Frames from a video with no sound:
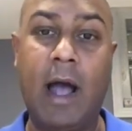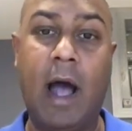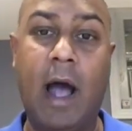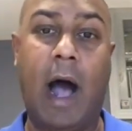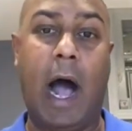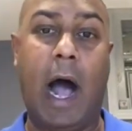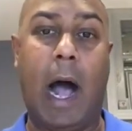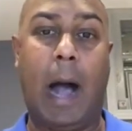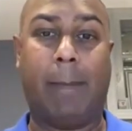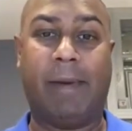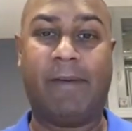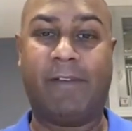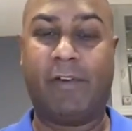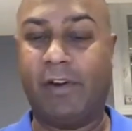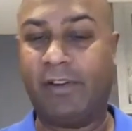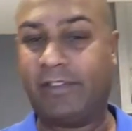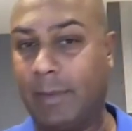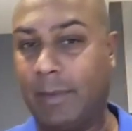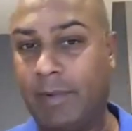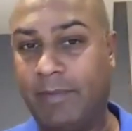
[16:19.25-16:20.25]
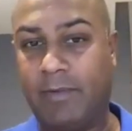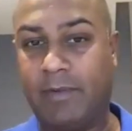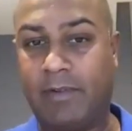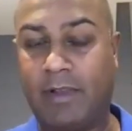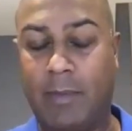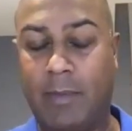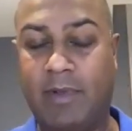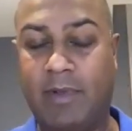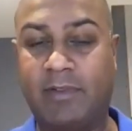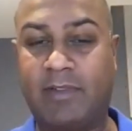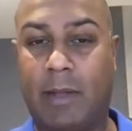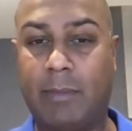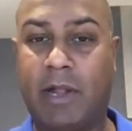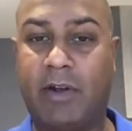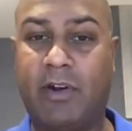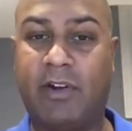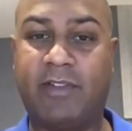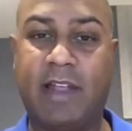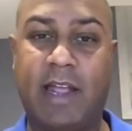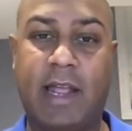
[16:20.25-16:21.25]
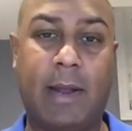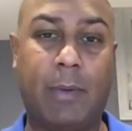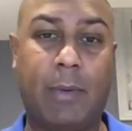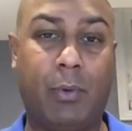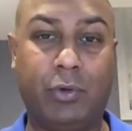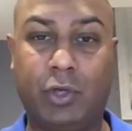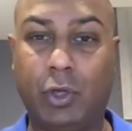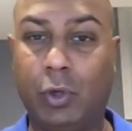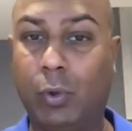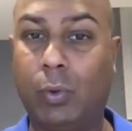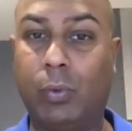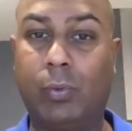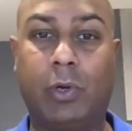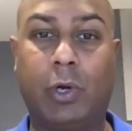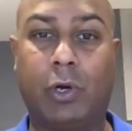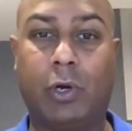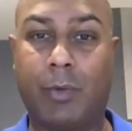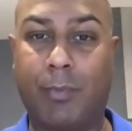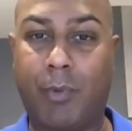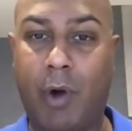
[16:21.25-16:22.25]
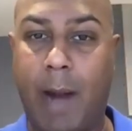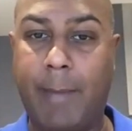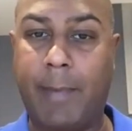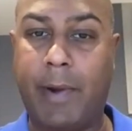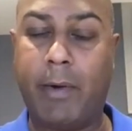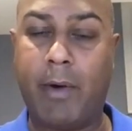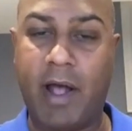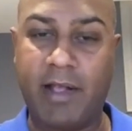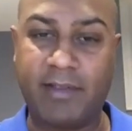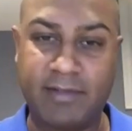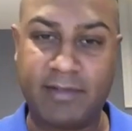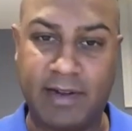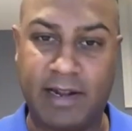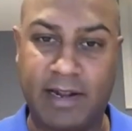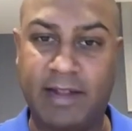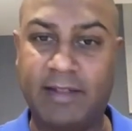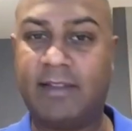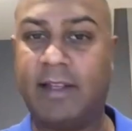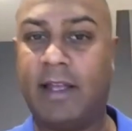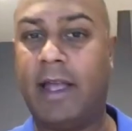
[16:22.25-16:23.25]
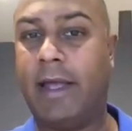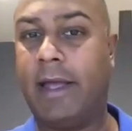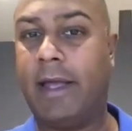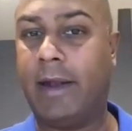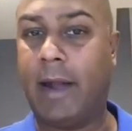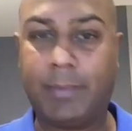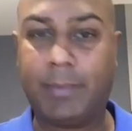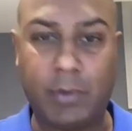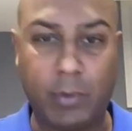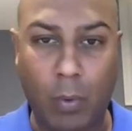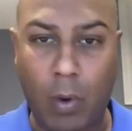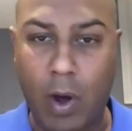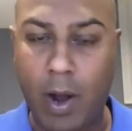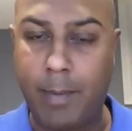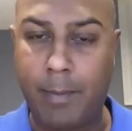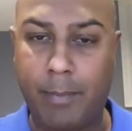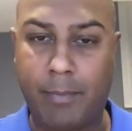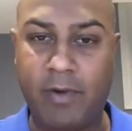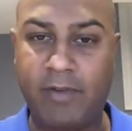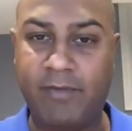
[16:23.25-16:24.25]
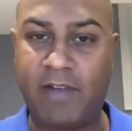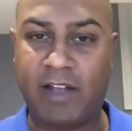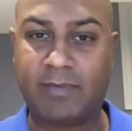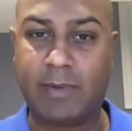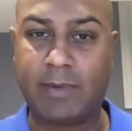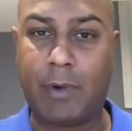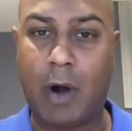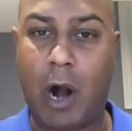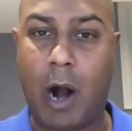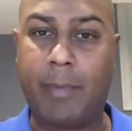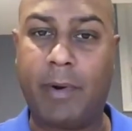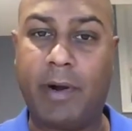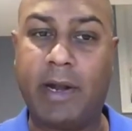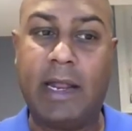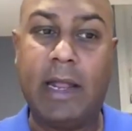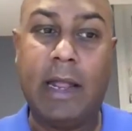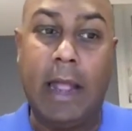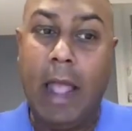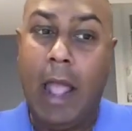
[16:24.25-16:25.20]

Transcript: I've heard some lenders say we'll do your primary residence and up to 1 investment property.